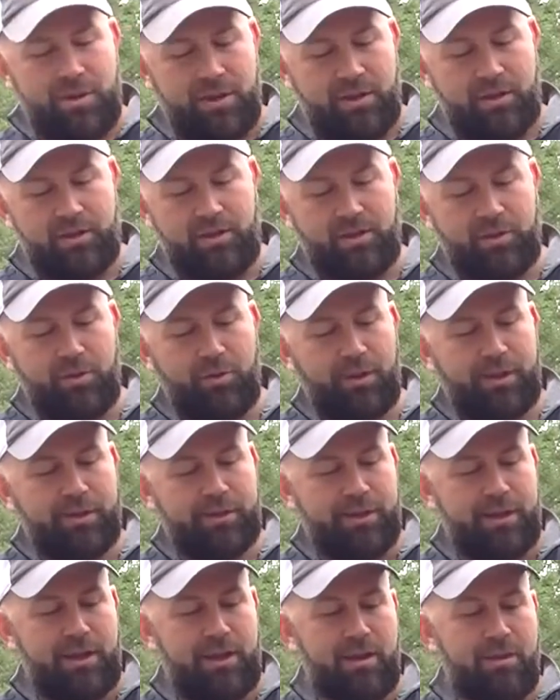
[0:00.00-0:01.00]
you can
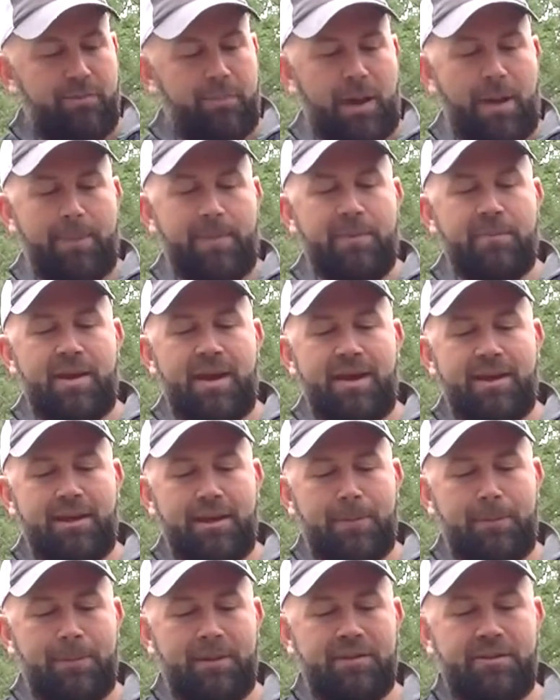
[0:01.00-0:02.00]
quickly pop it back
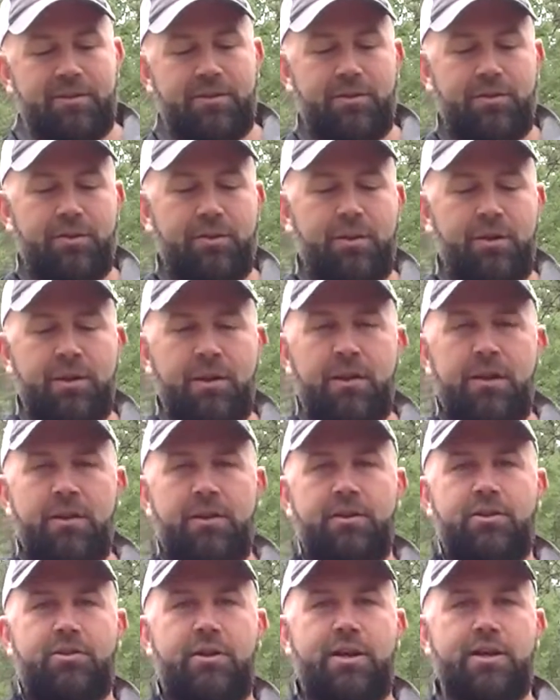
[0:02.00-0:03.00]
up into
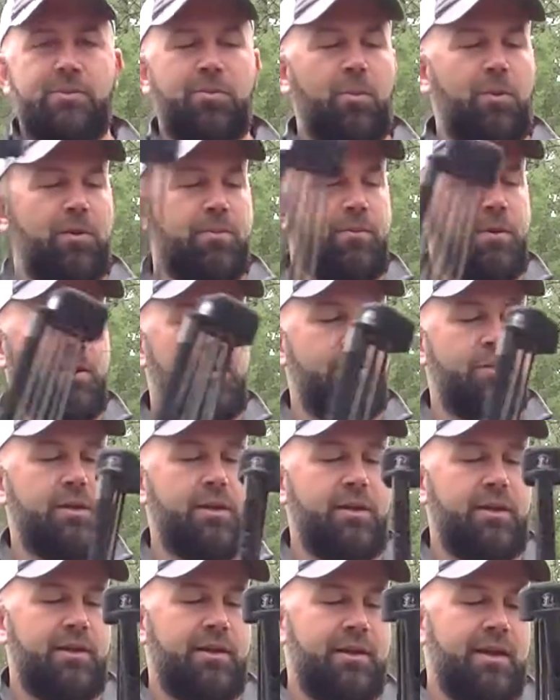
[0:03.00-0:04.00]
the transport mode
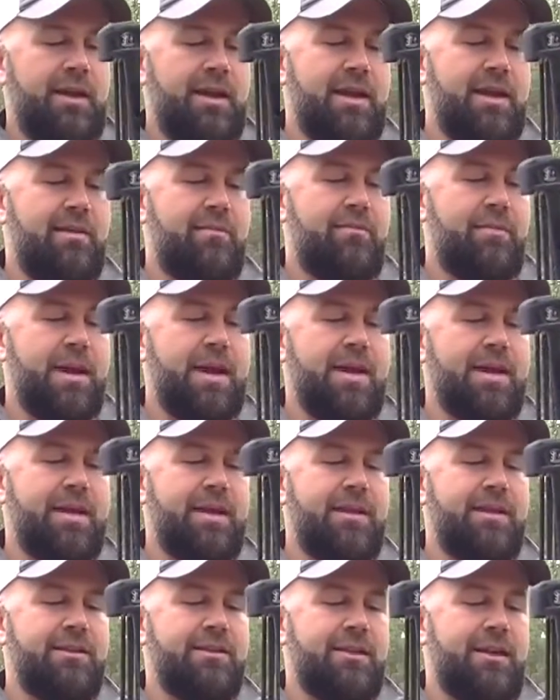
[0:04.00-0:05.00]
and back
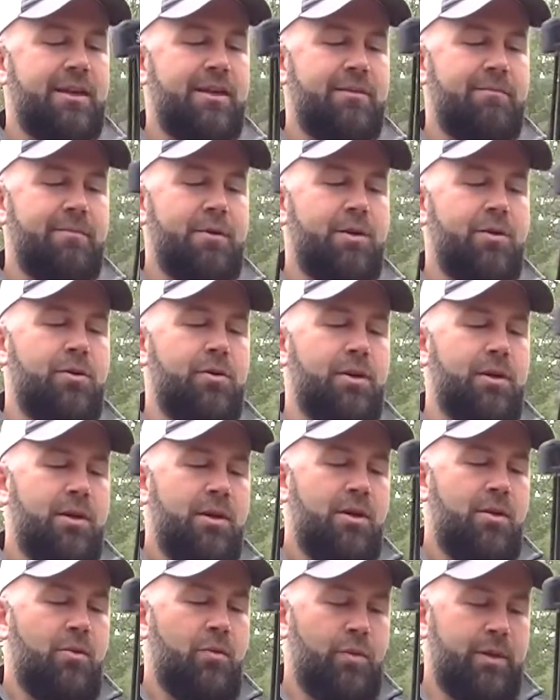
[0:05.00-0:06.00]
into hunt mode
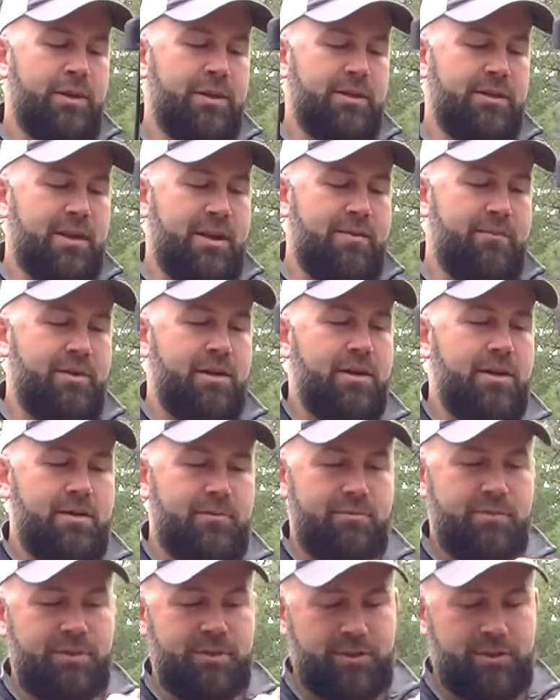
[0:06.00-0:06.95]
when the time comes.